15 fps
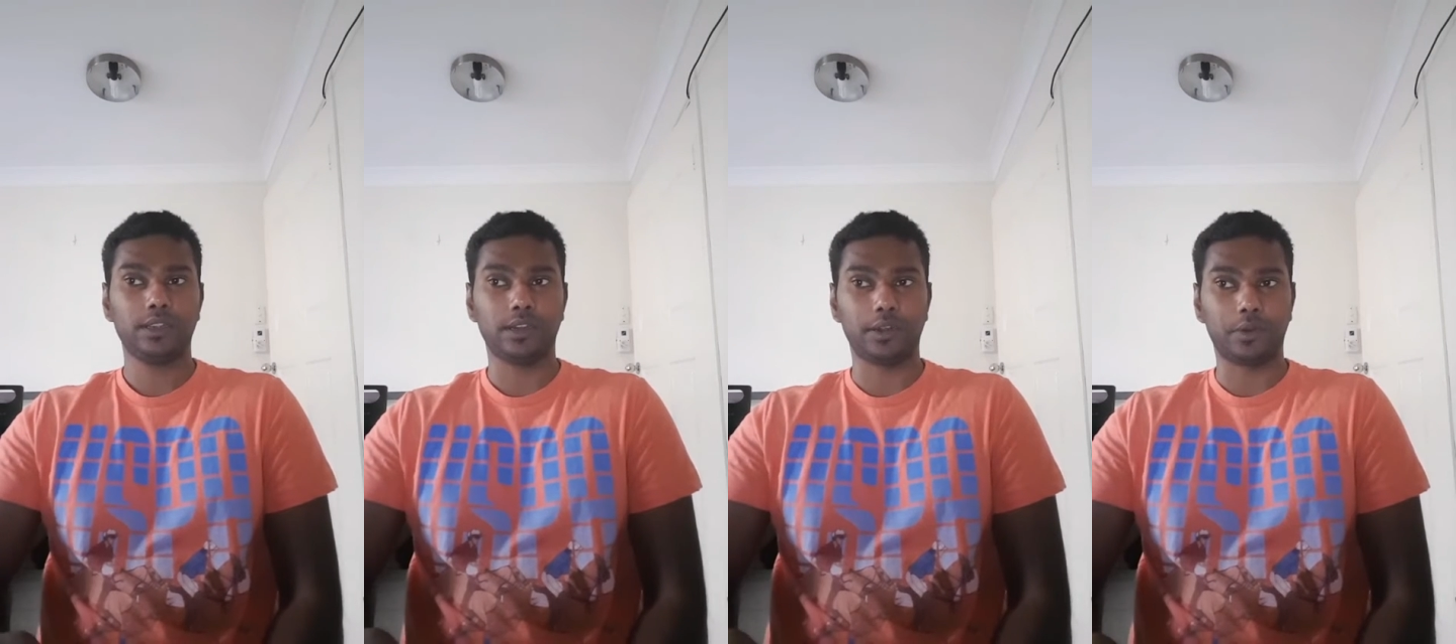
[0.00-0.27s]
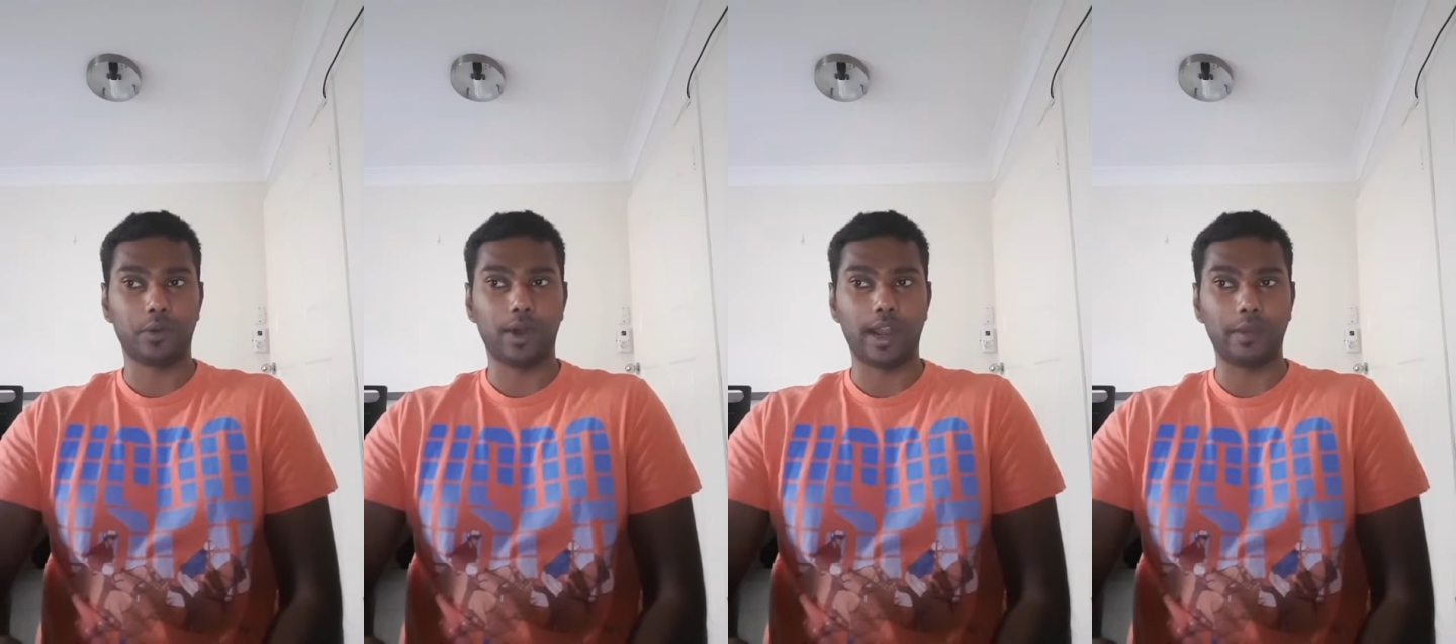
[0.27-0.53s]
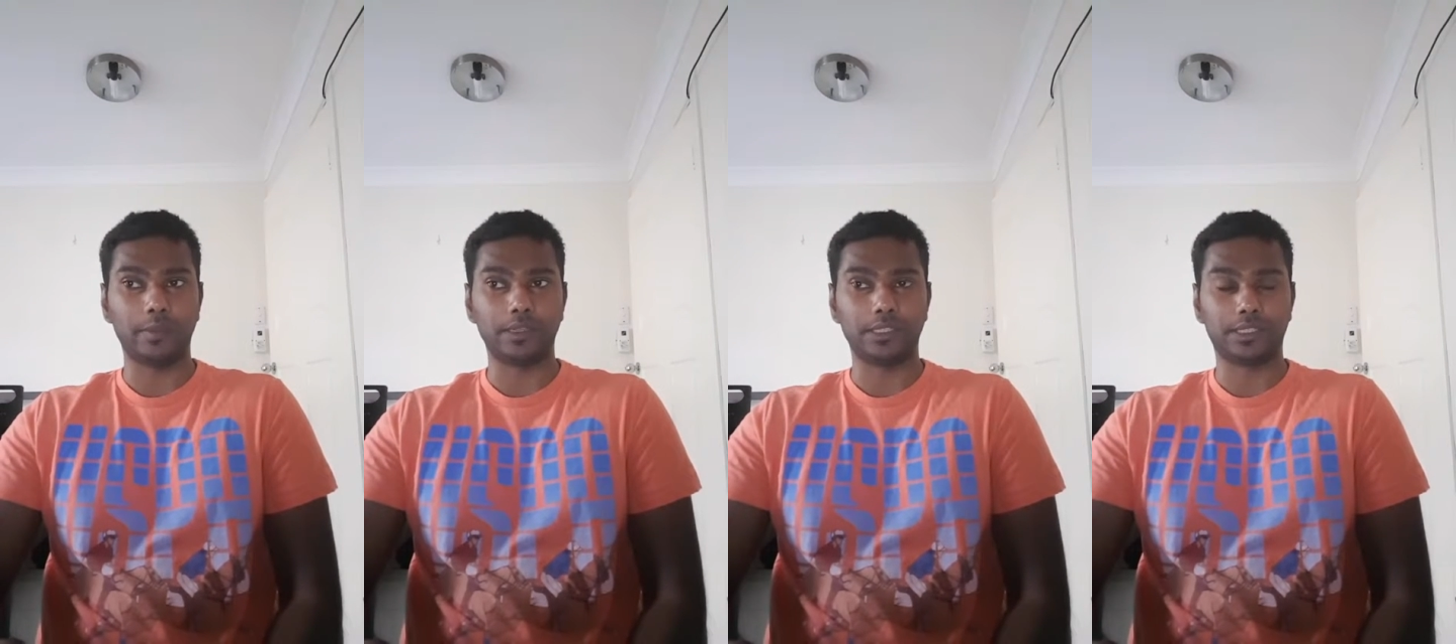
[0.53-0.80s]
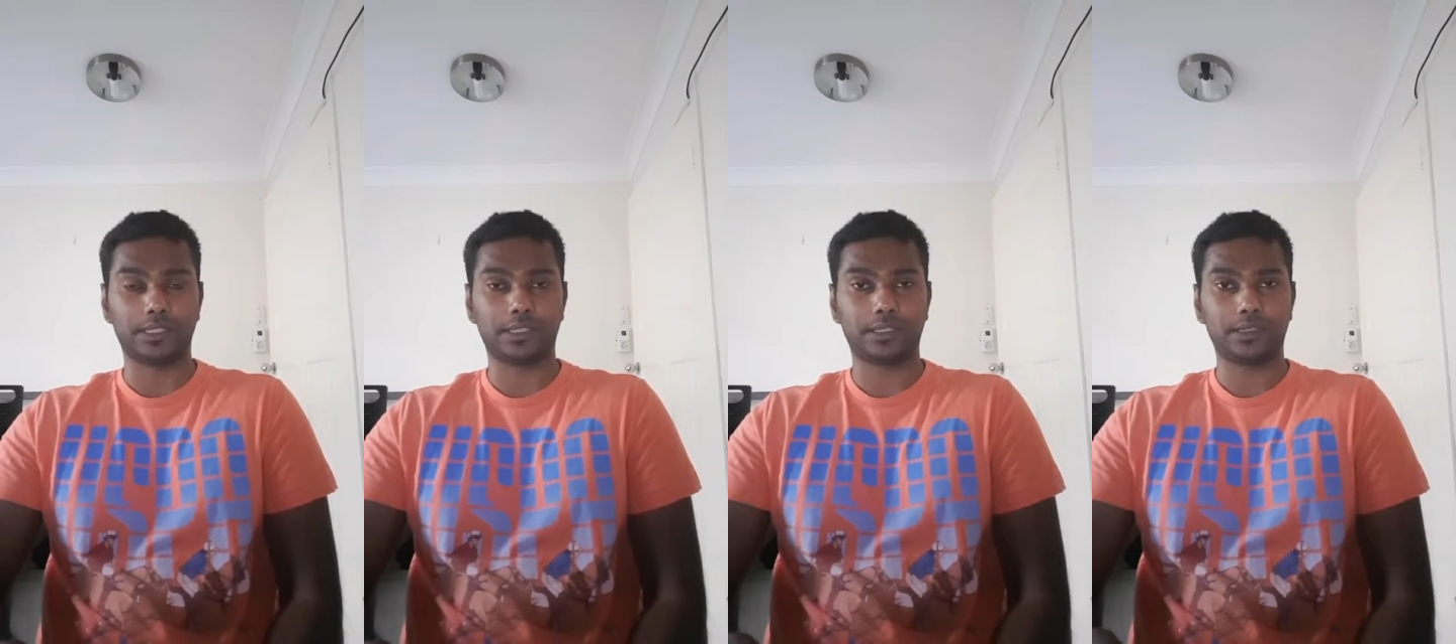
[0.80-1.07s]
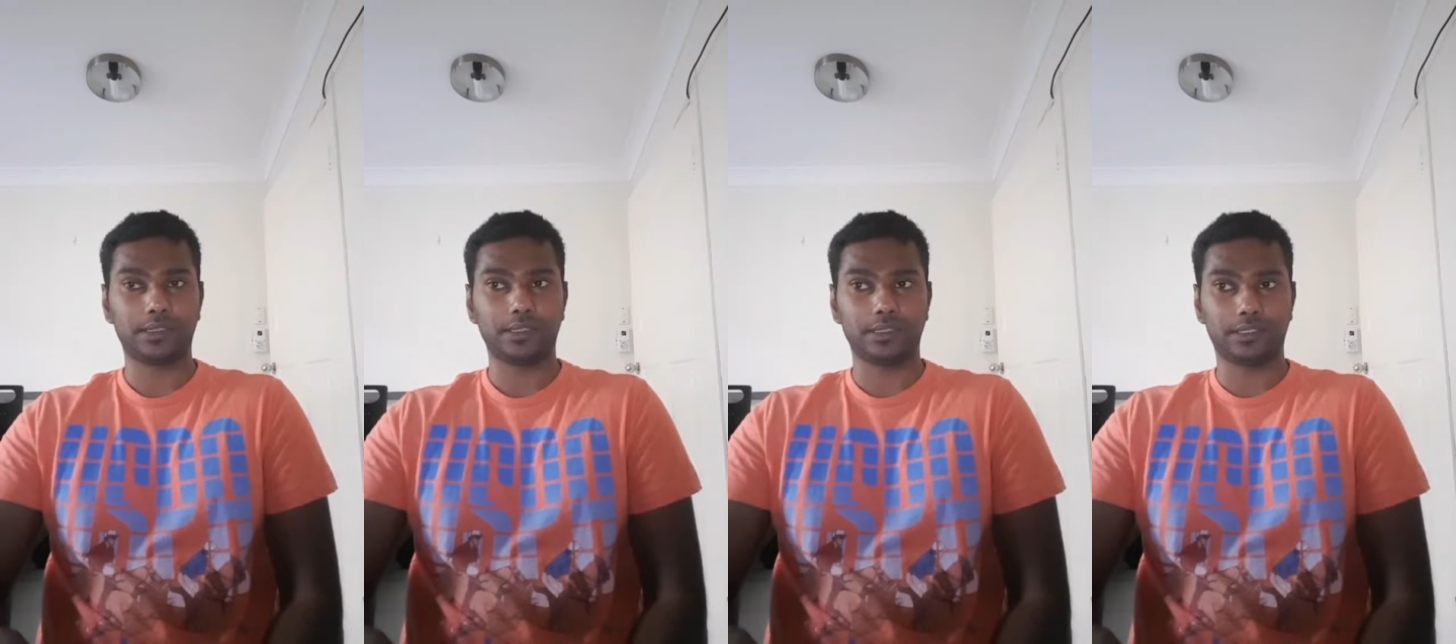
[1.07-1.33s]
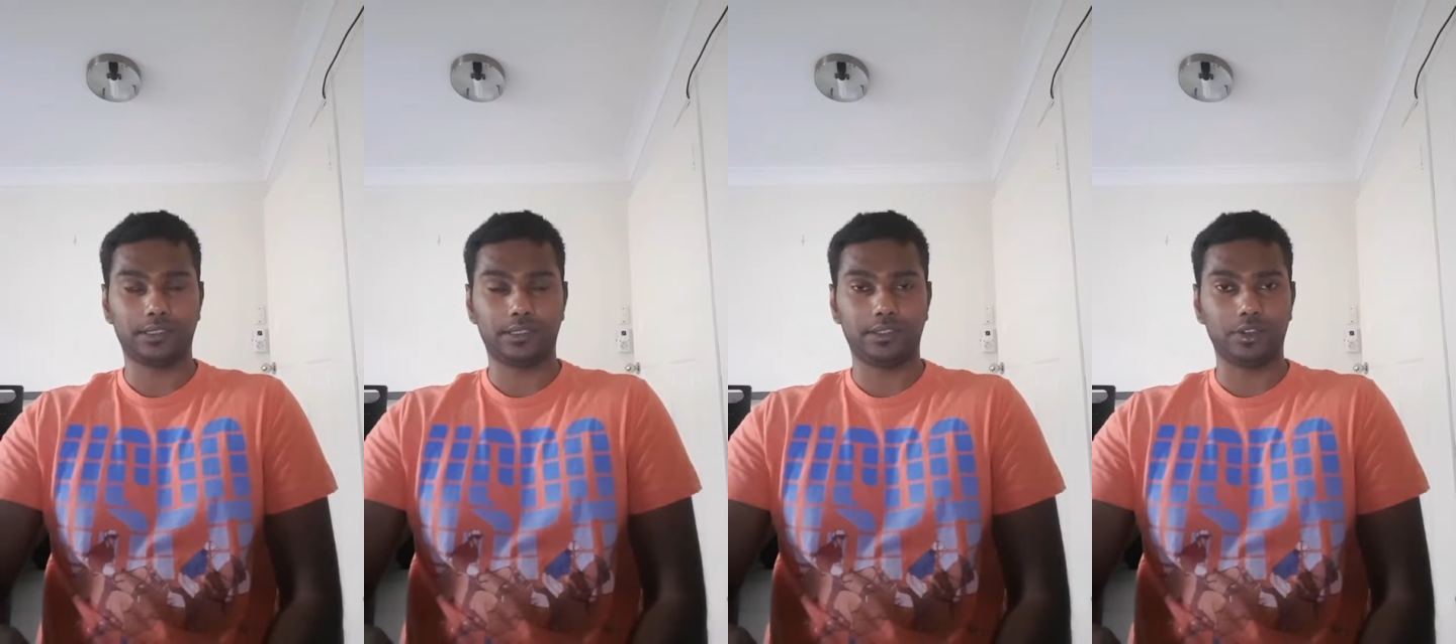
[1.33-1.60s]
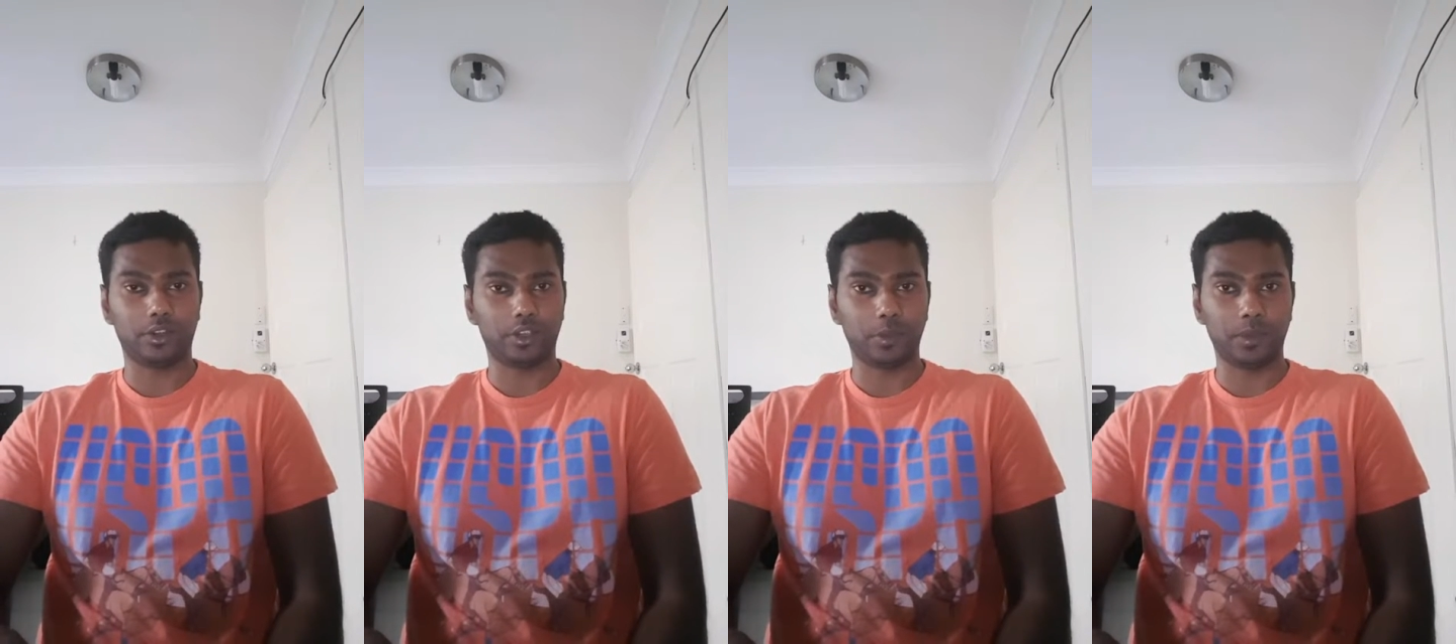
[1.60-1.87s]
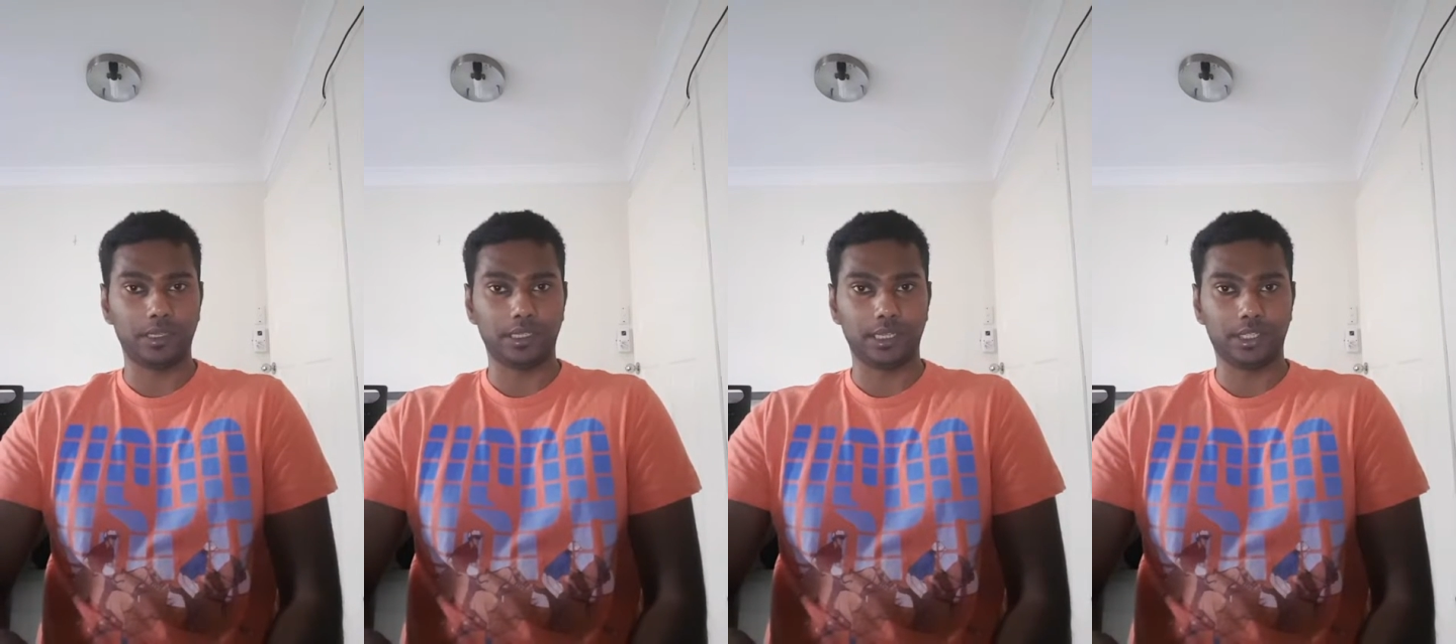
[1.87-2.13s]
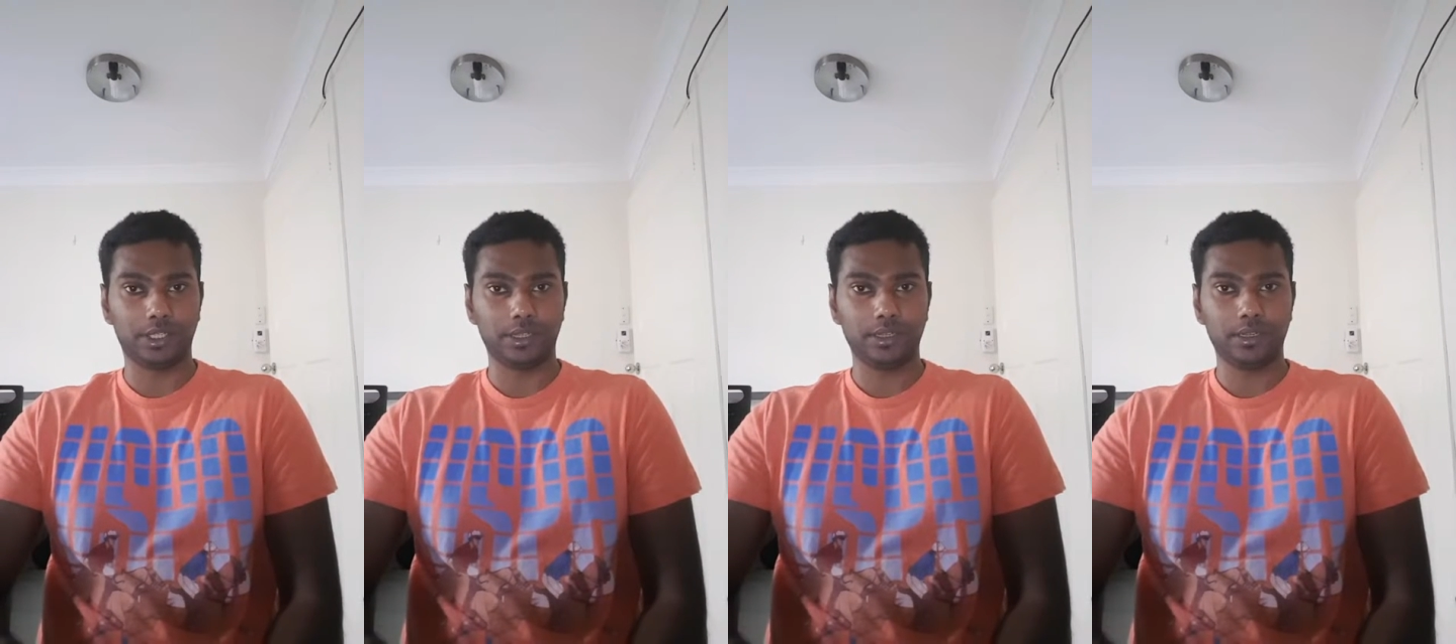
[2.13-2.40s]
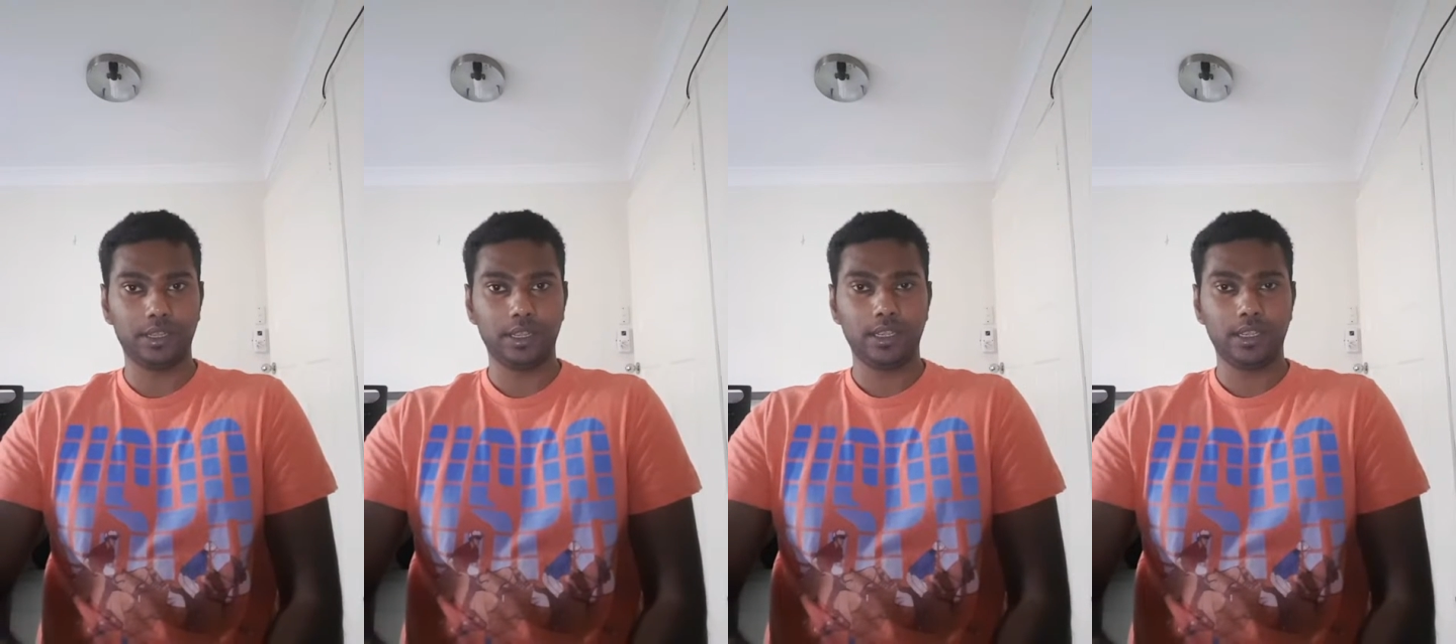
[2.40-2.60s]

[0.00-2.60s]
requirements documentation,